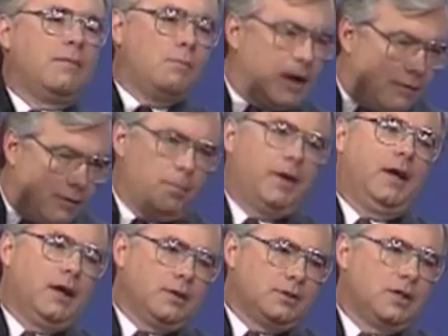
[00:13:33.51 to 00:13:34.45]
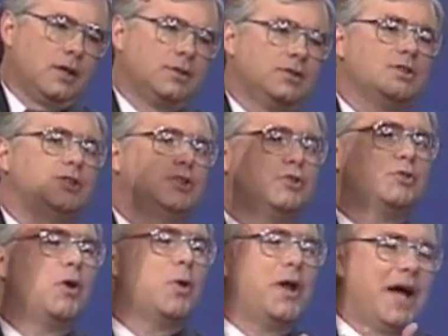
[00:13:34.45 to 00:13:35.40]
what everybody else does and just
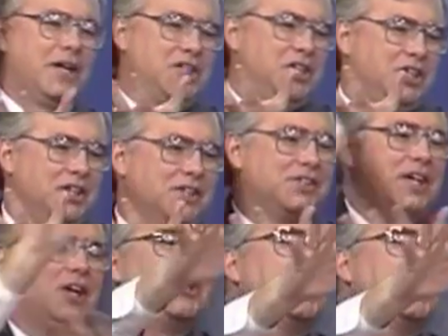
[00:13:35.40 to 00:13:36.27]
throw it at you and say good